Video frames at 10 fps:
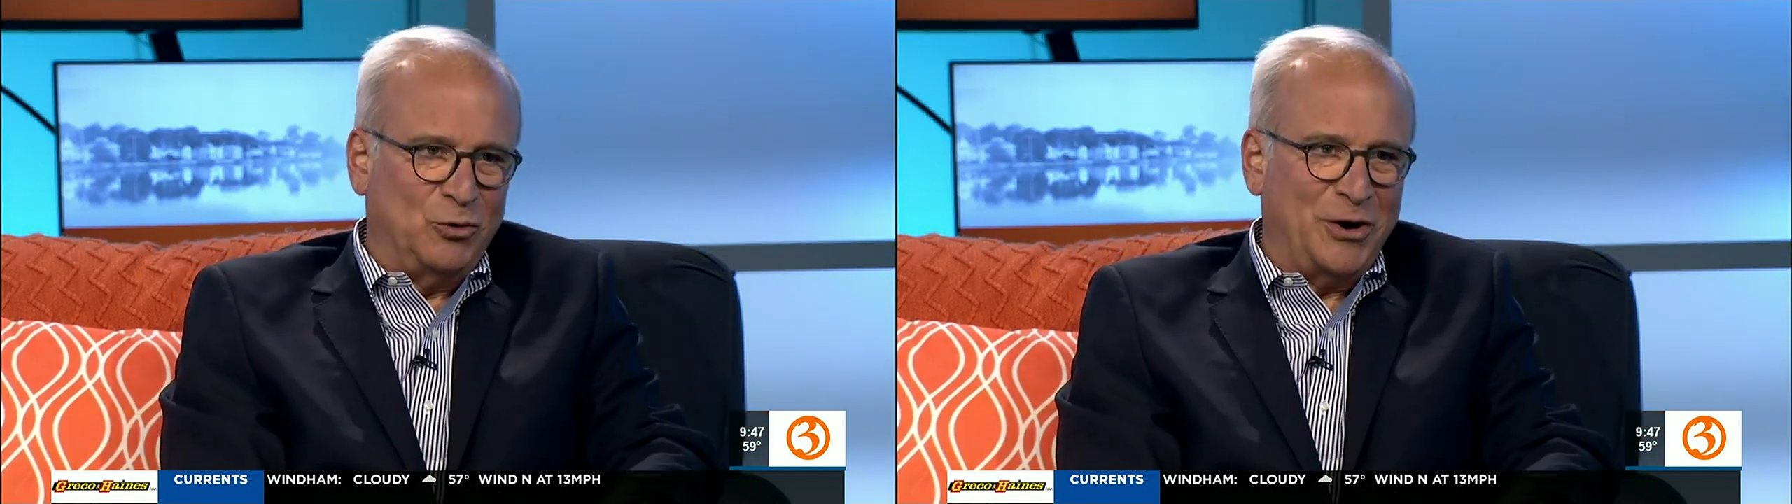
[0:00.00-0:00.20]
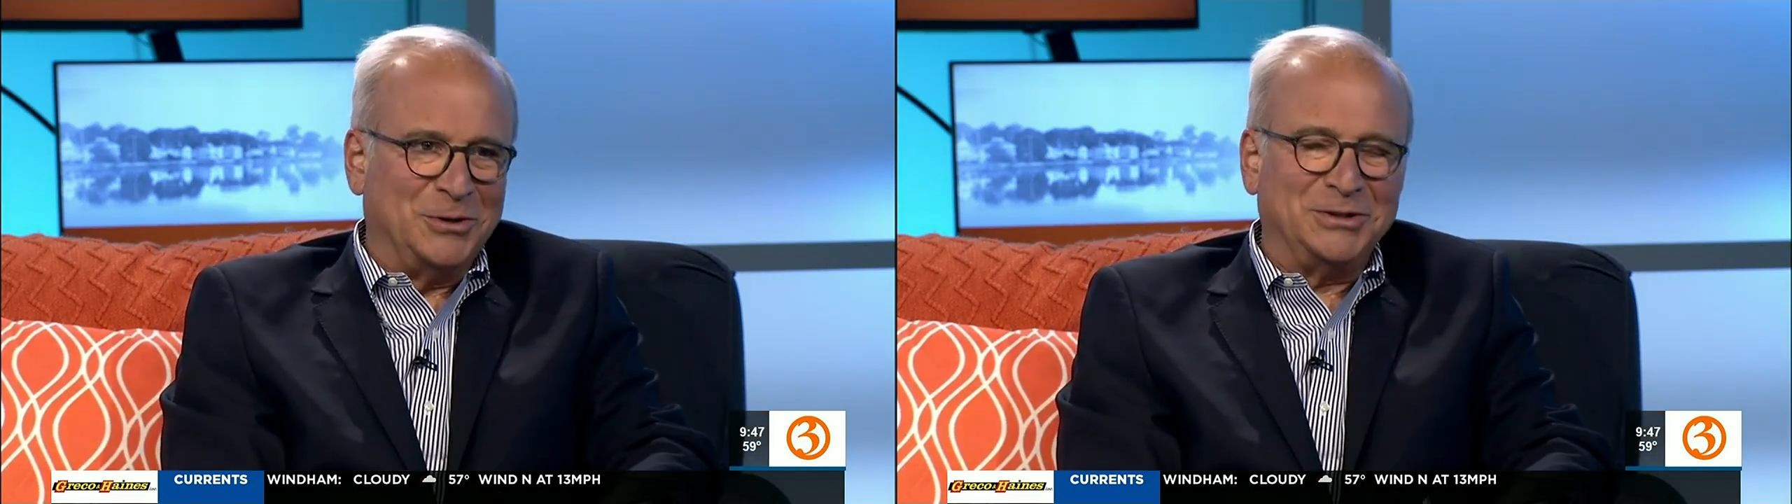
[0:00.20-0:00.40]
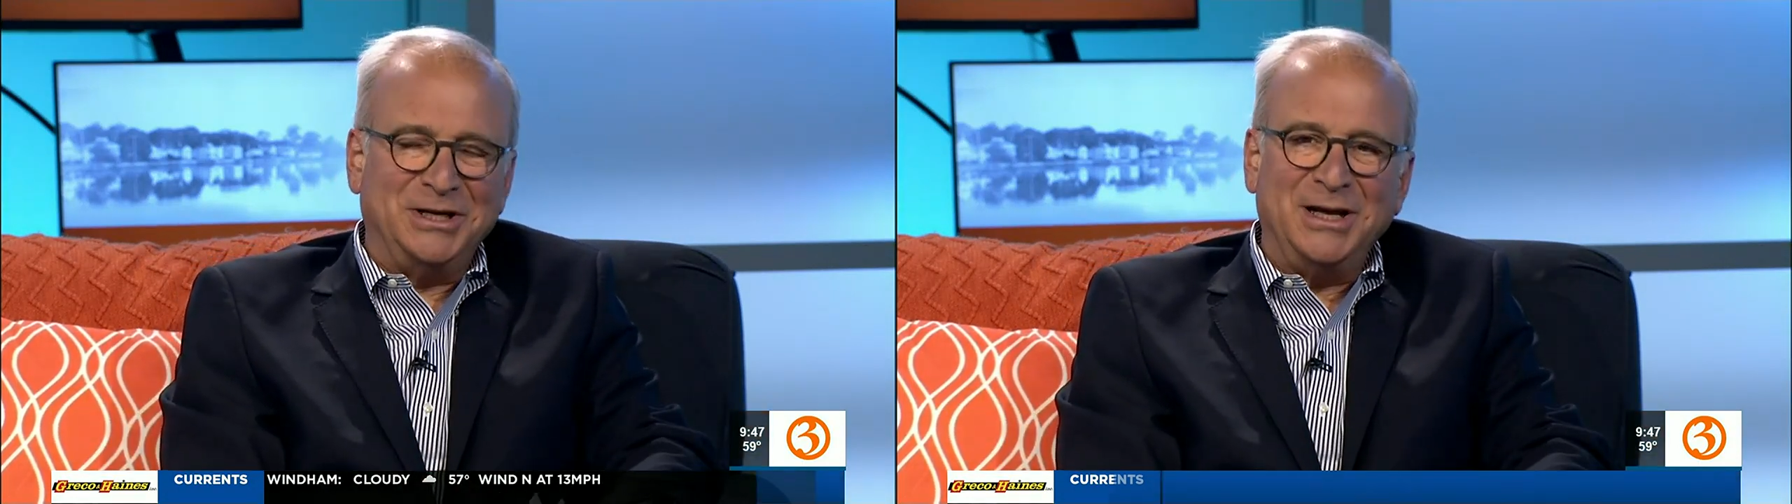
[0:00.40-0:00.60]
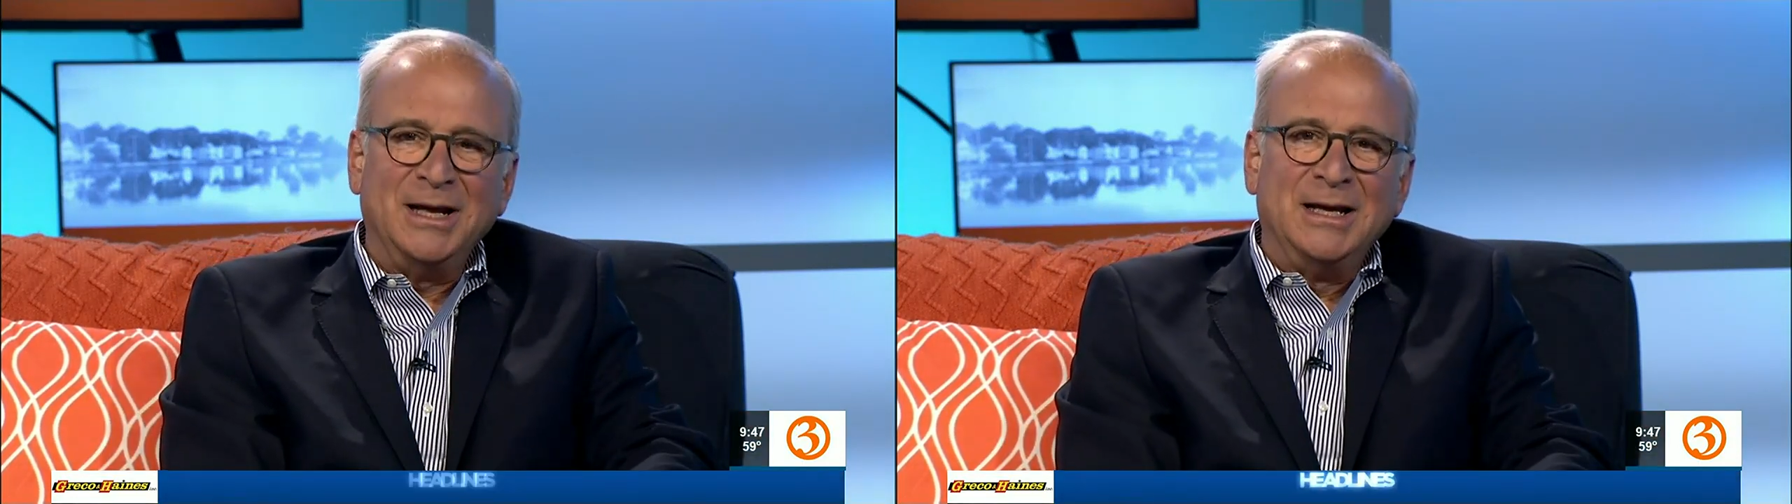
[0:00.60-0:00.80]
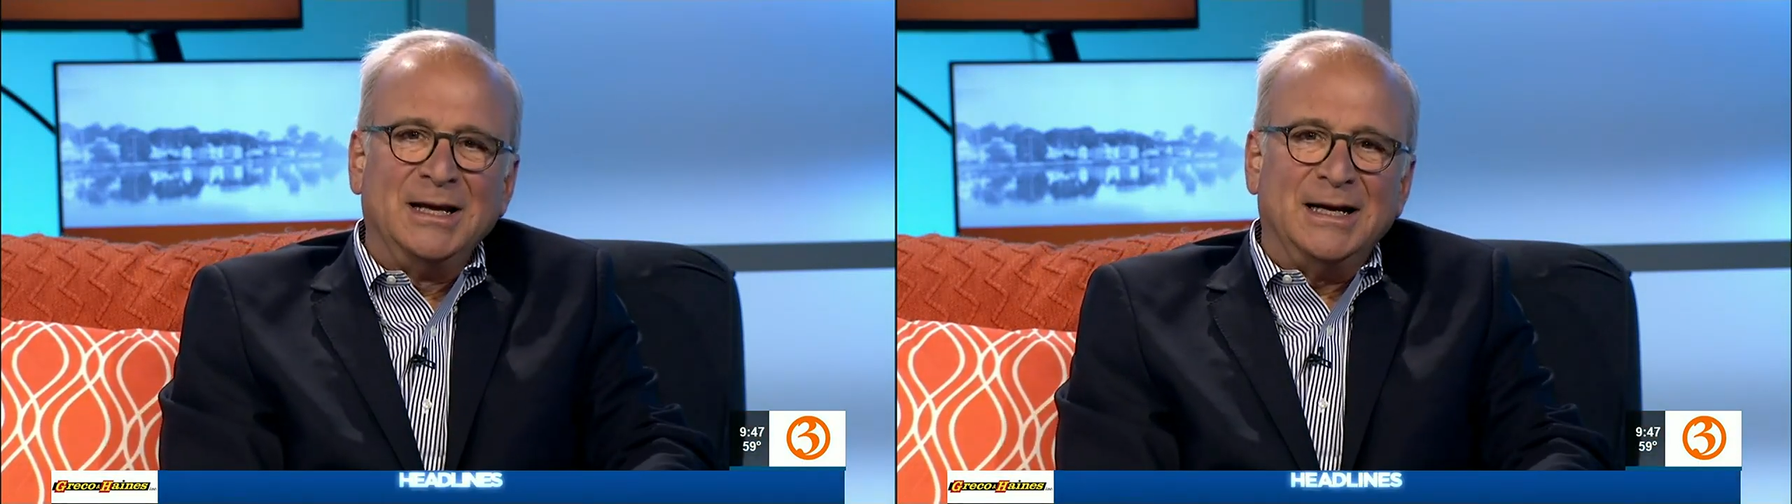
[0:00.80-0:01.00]

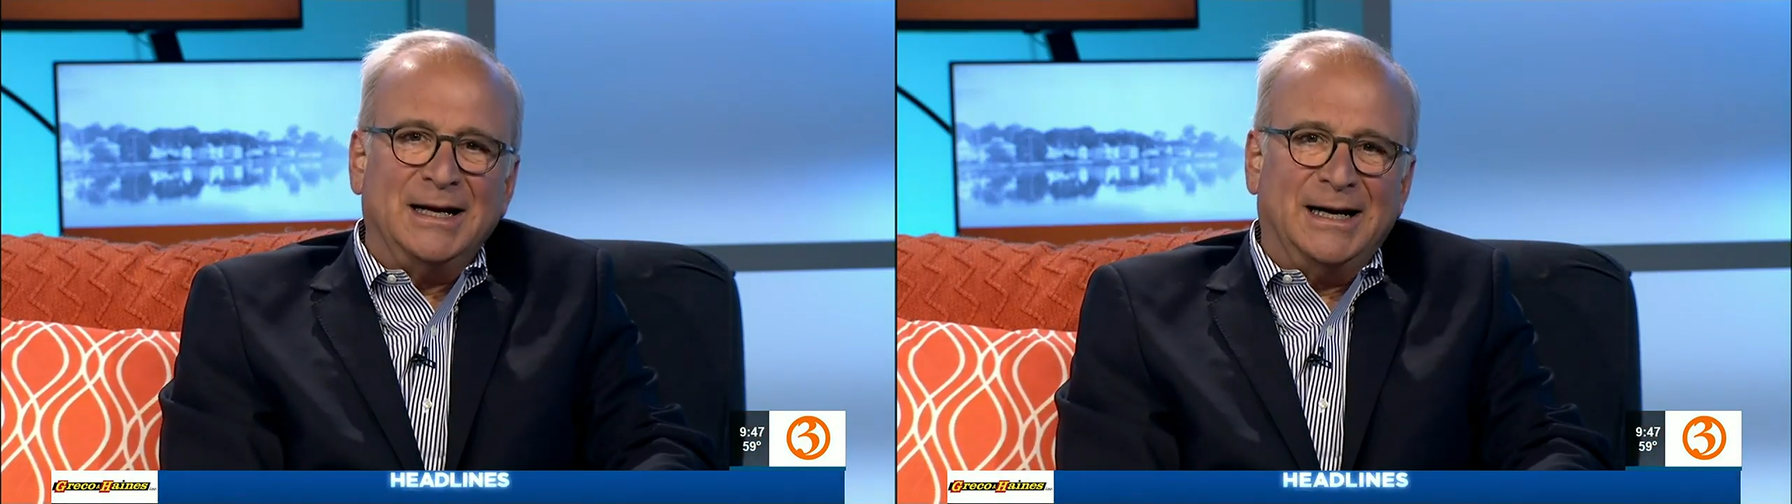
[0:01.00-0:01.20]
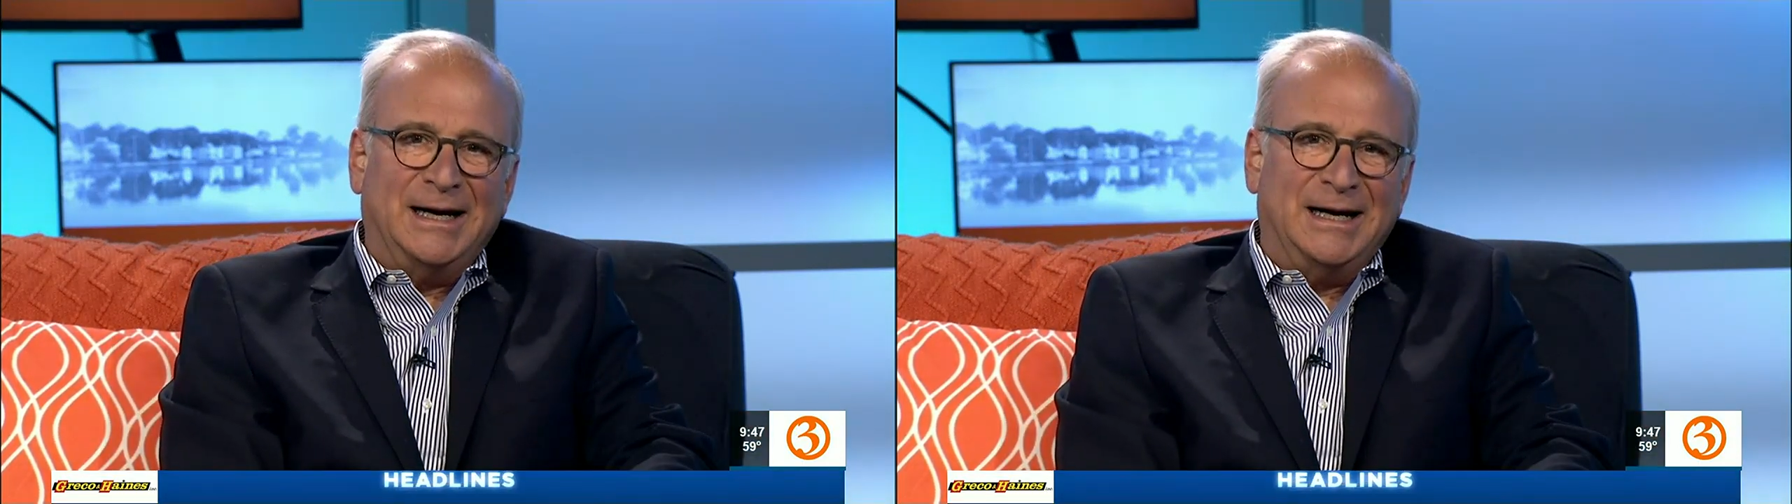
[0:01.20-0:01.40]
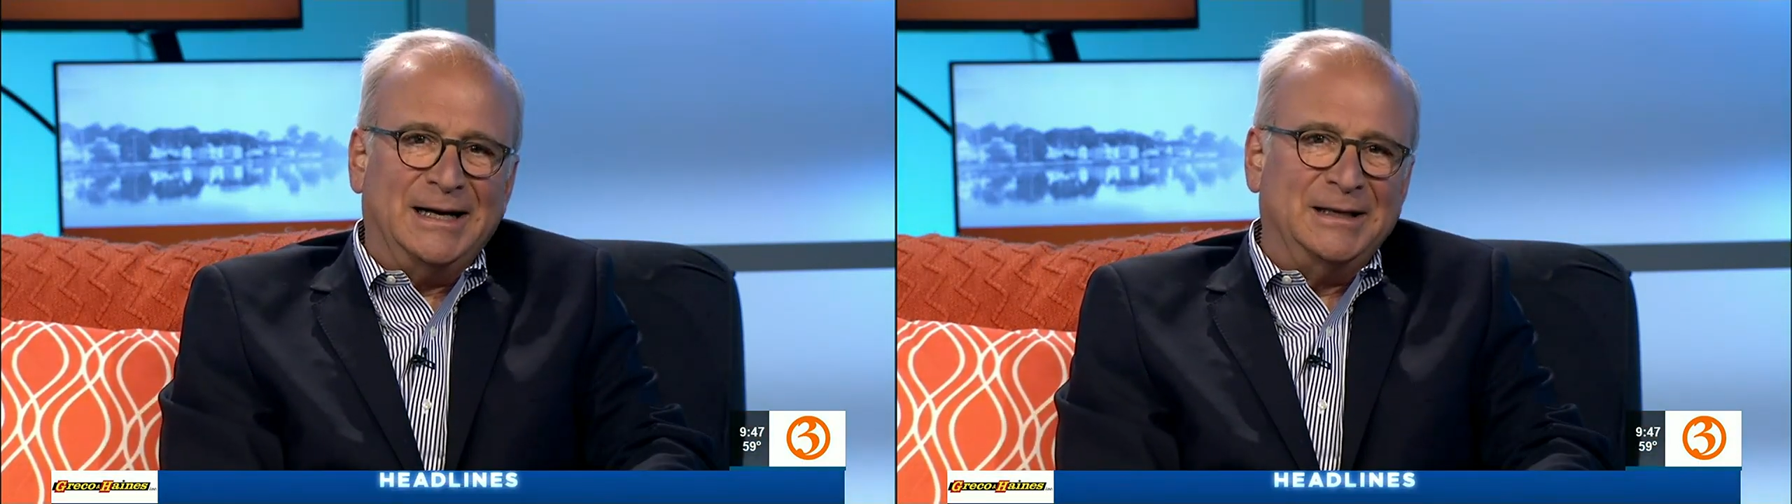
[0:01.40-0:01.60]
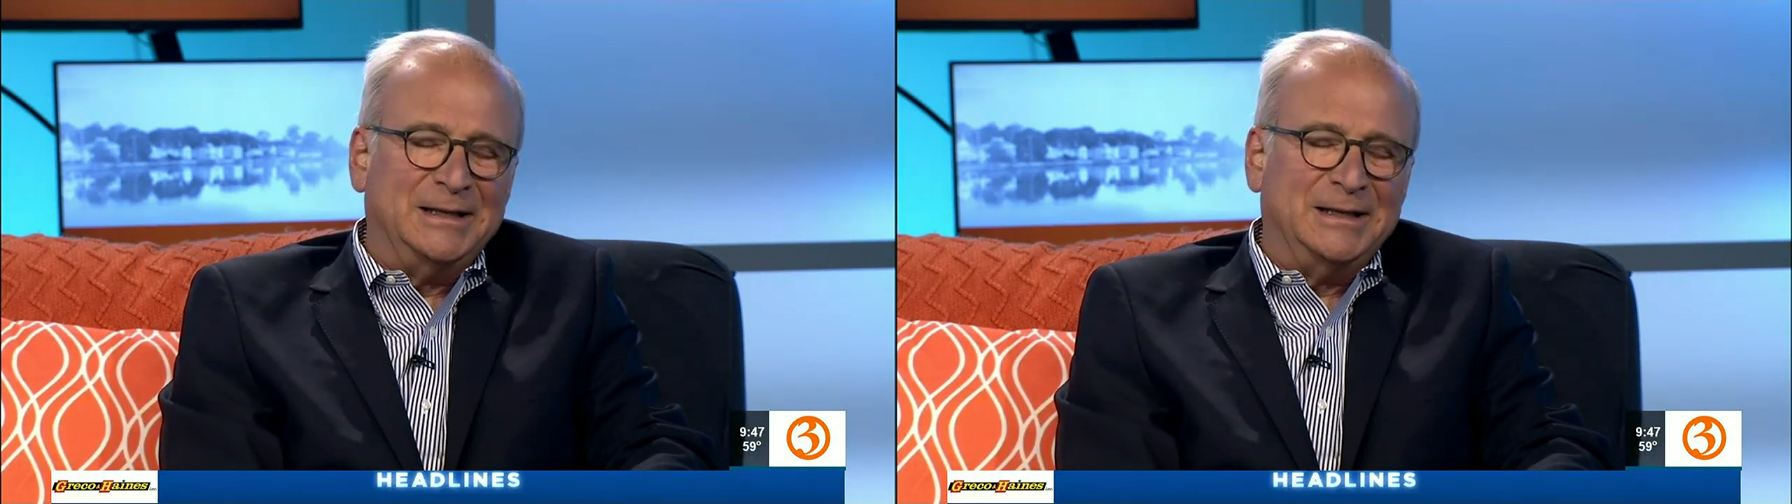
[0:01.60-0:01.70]
royalty, uh,